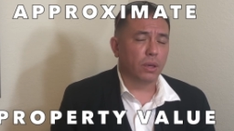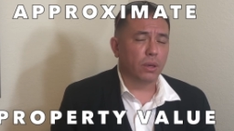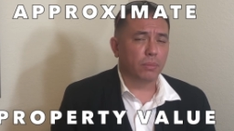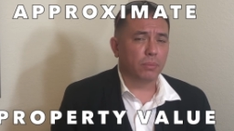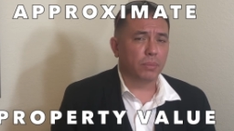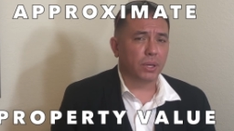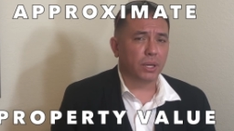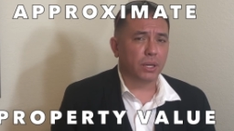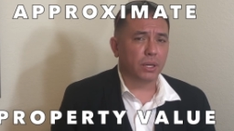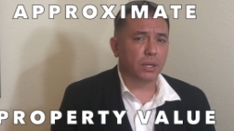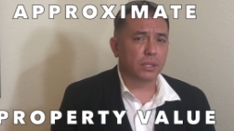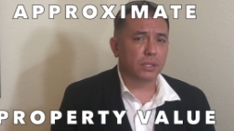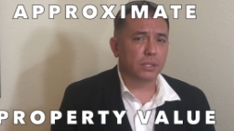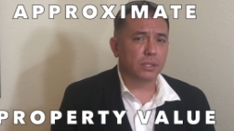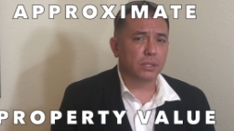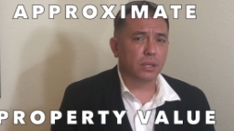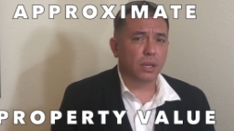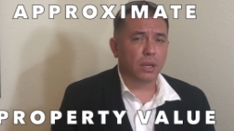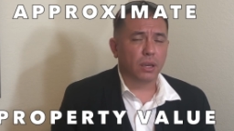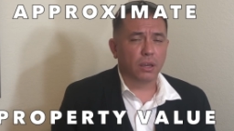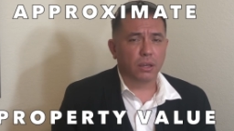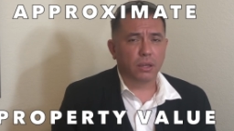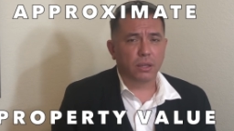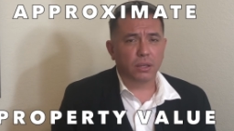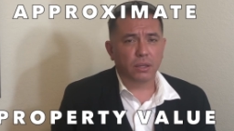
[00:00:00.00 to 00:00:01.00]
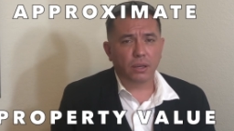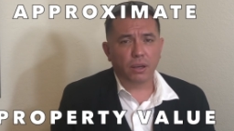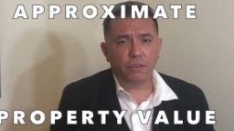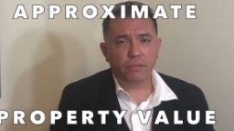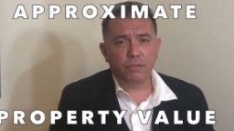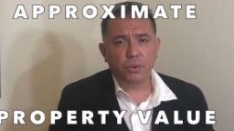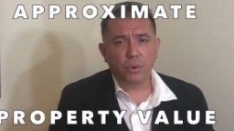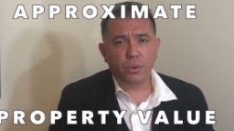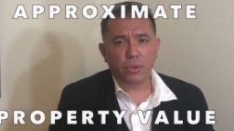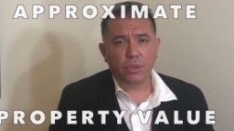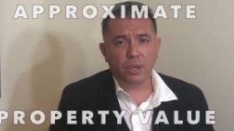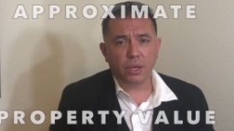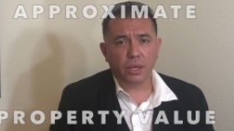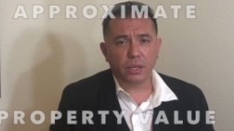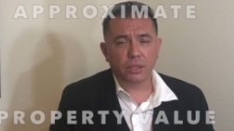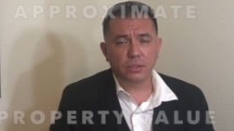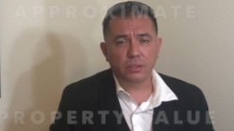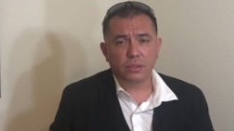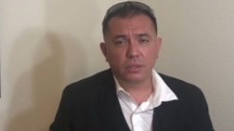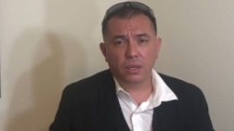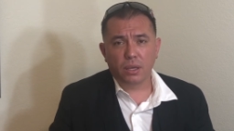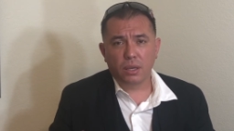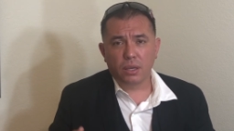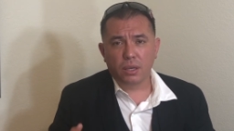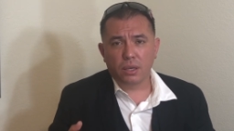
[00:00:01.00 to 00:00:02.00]
Because a few
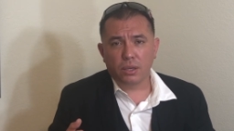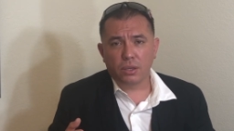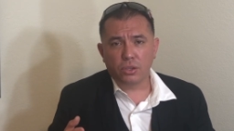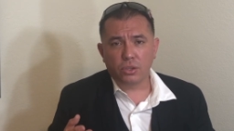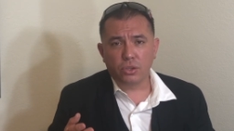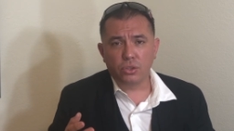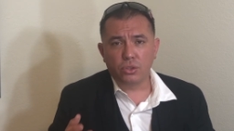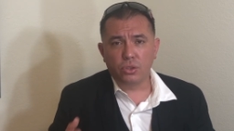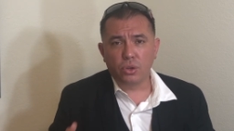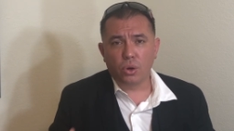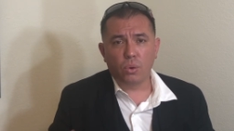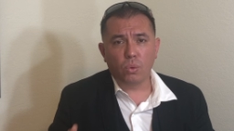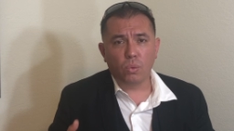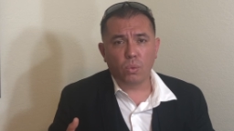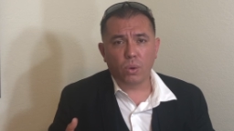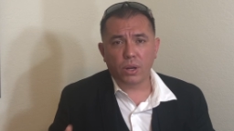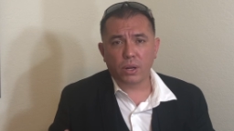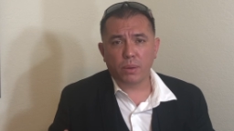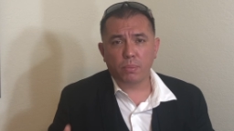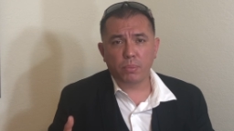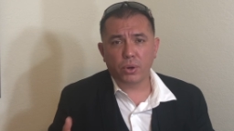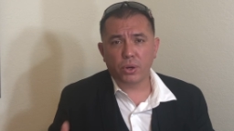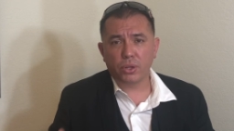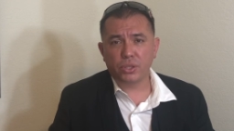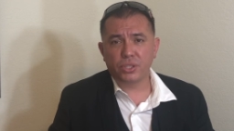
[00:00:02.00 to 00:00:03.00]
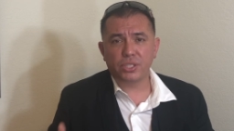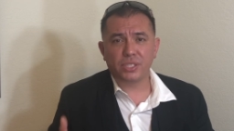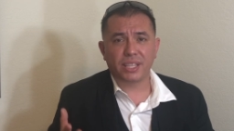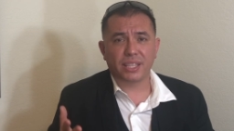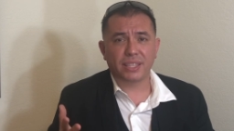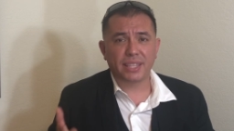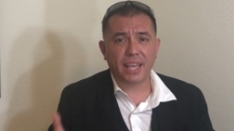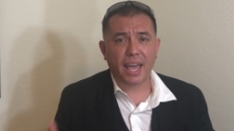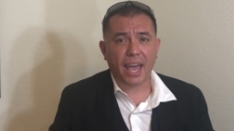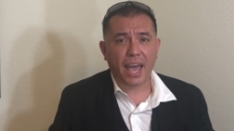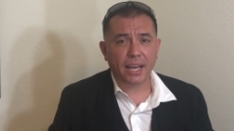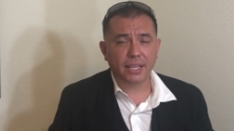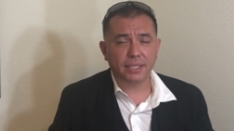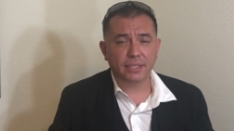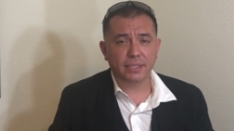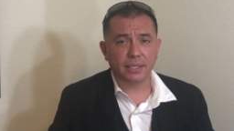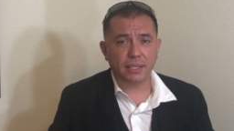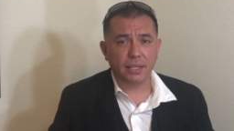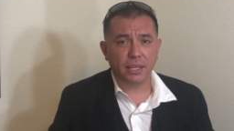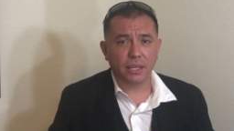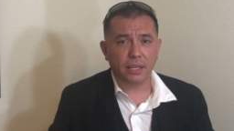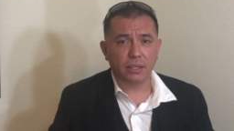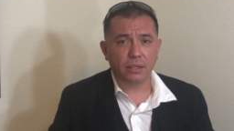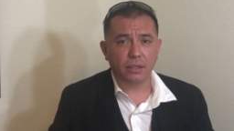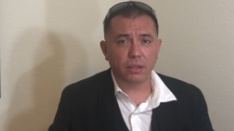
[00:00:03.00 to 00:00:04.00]
things, you don't want to purchase a tax
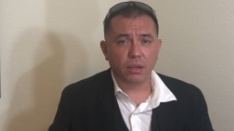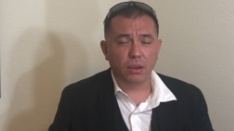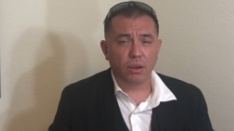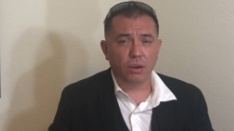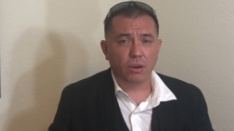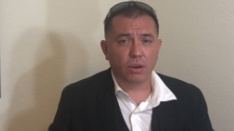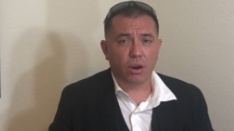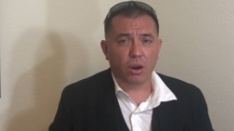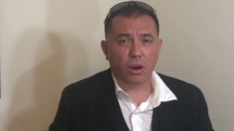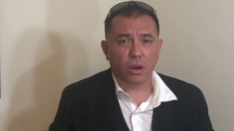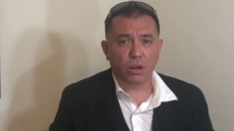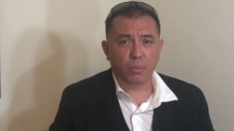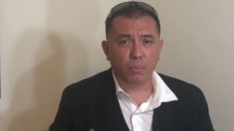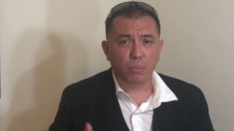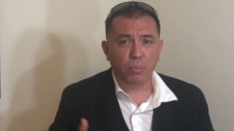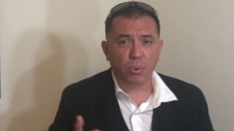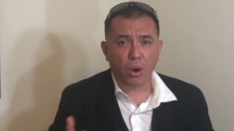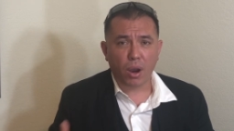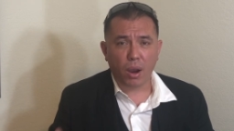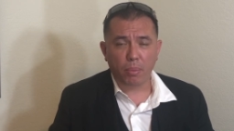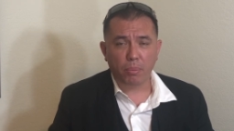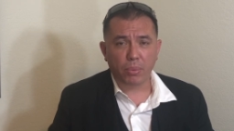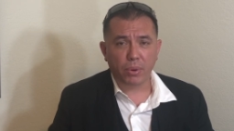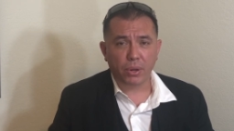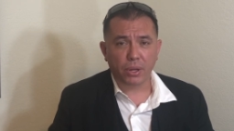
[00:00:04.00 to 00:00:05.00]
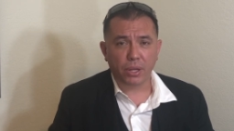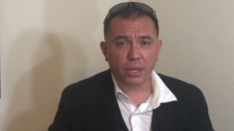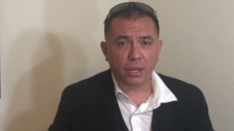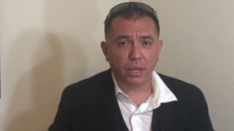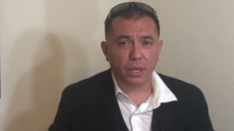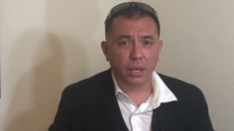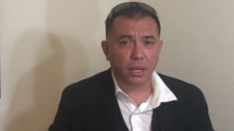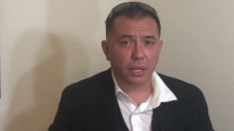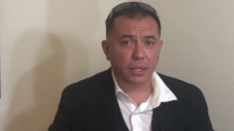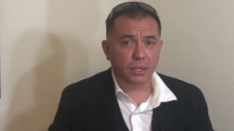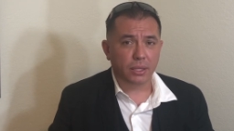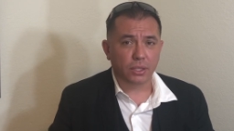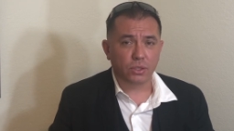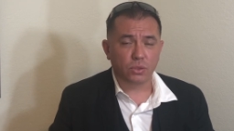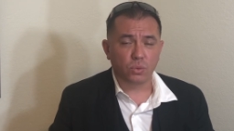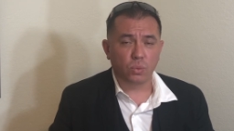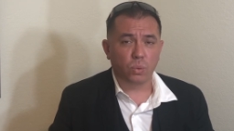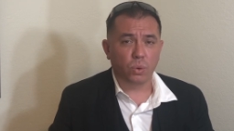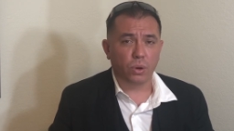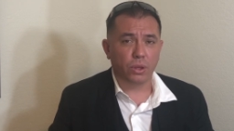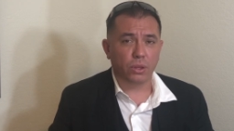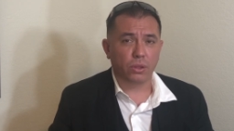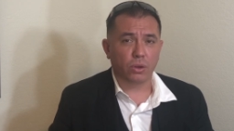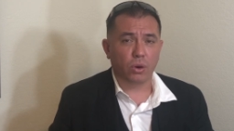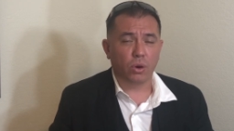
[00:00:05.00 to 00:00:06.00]
lien on a property that's
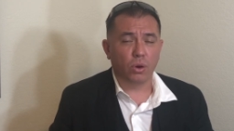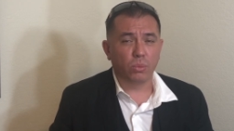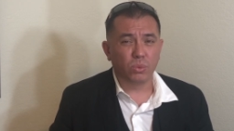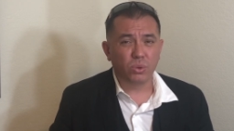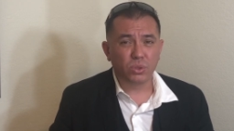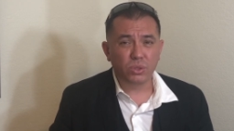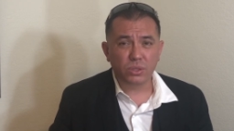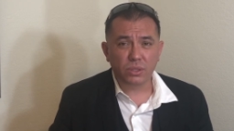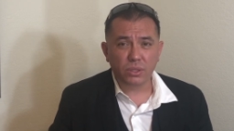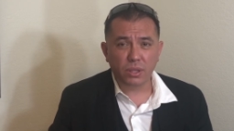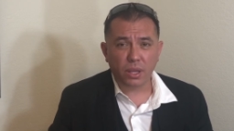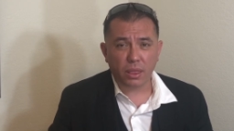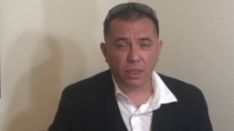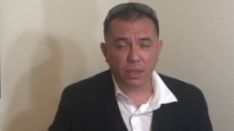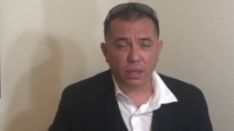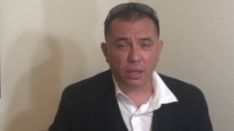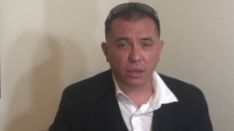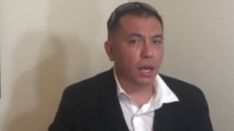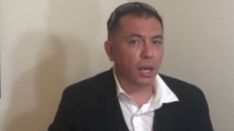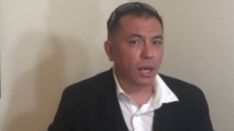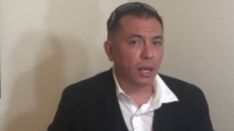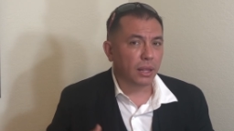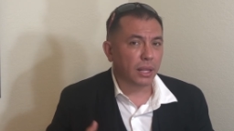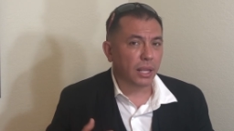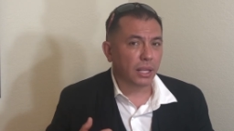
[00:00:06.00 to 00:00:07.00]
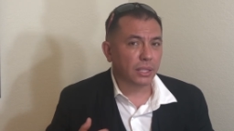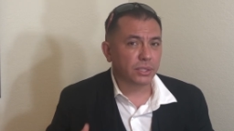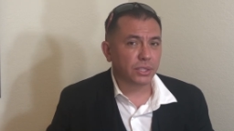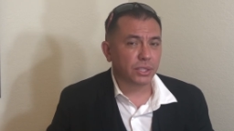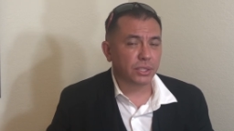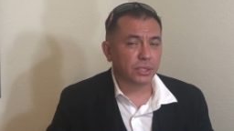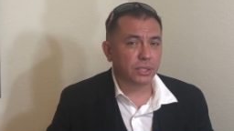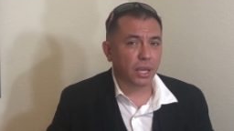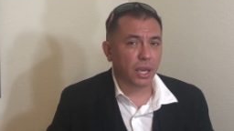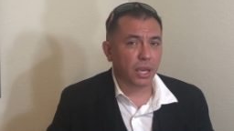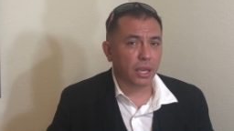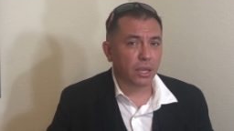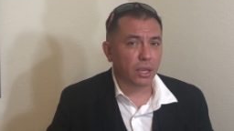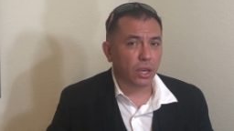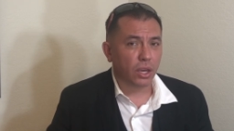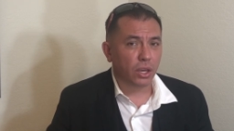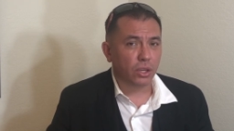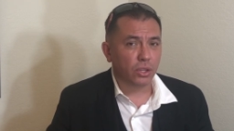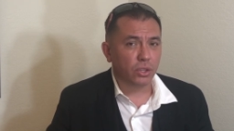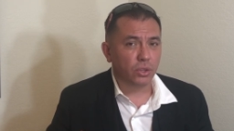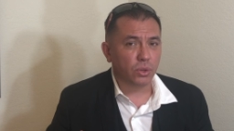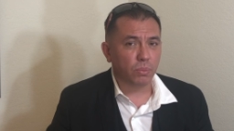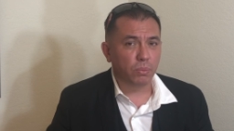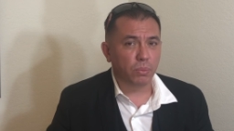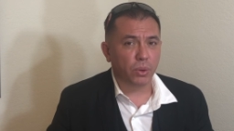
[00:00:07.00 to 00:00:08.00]
worth almost nothing. Let's just say
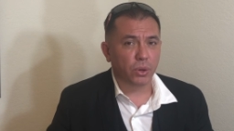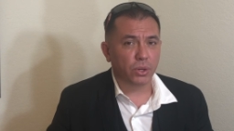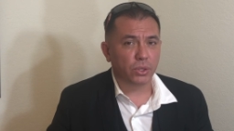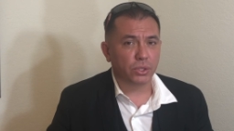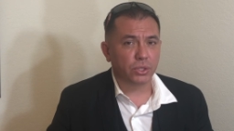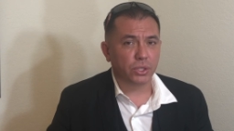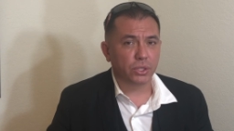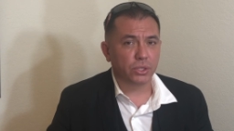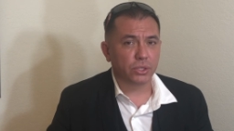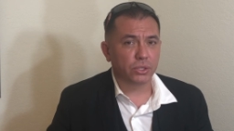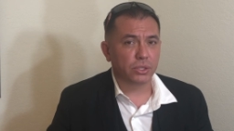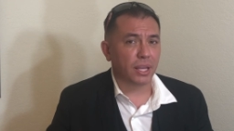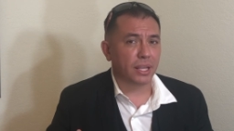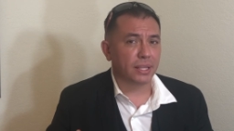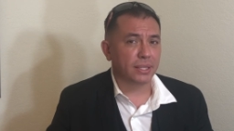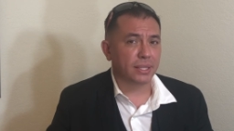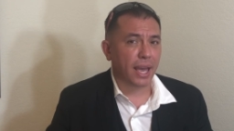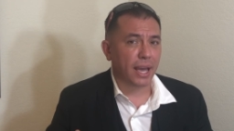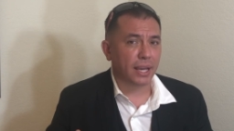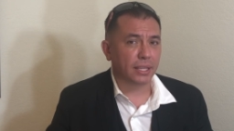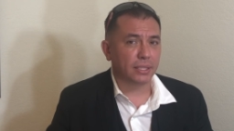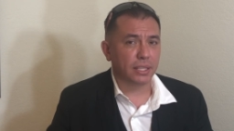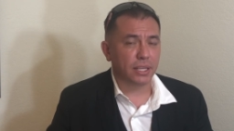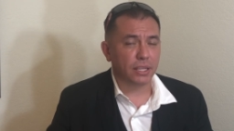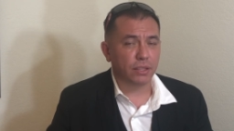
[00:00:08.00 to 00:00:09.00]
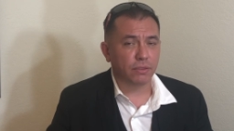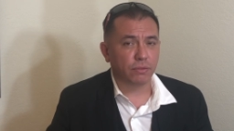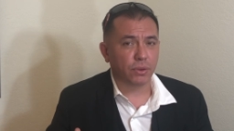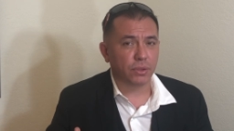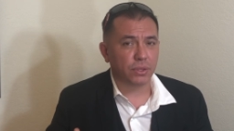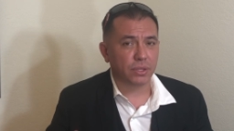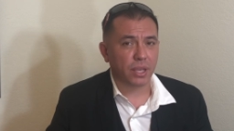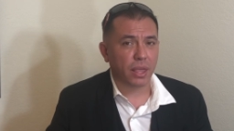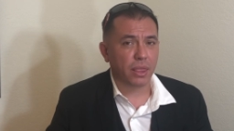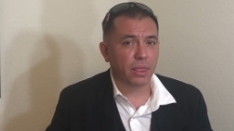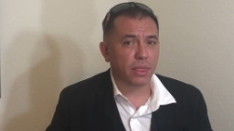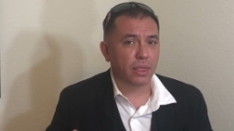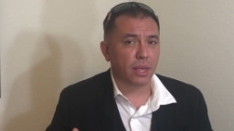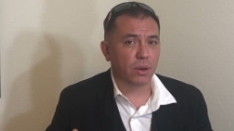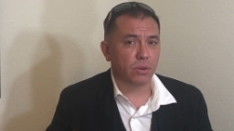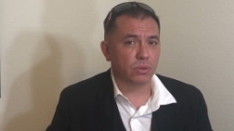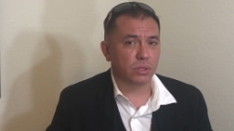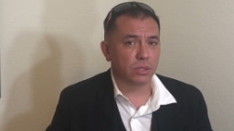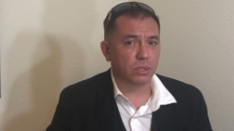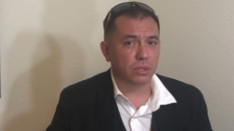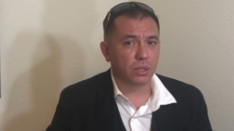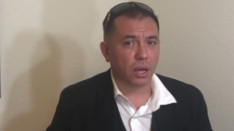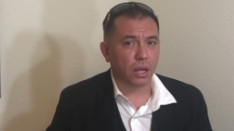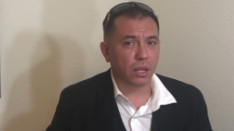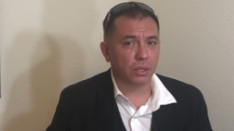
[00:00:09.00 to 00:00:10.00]
you purchased that tax lien for
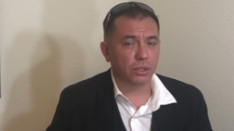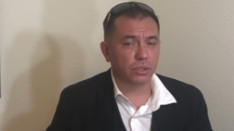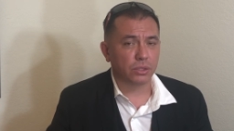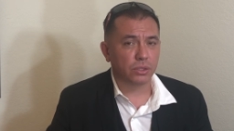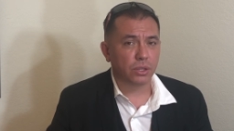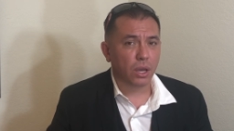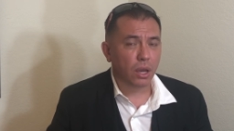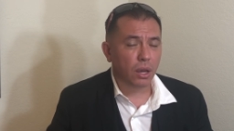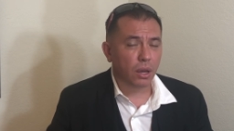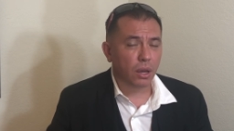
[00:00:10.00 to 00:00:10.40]
$10,000,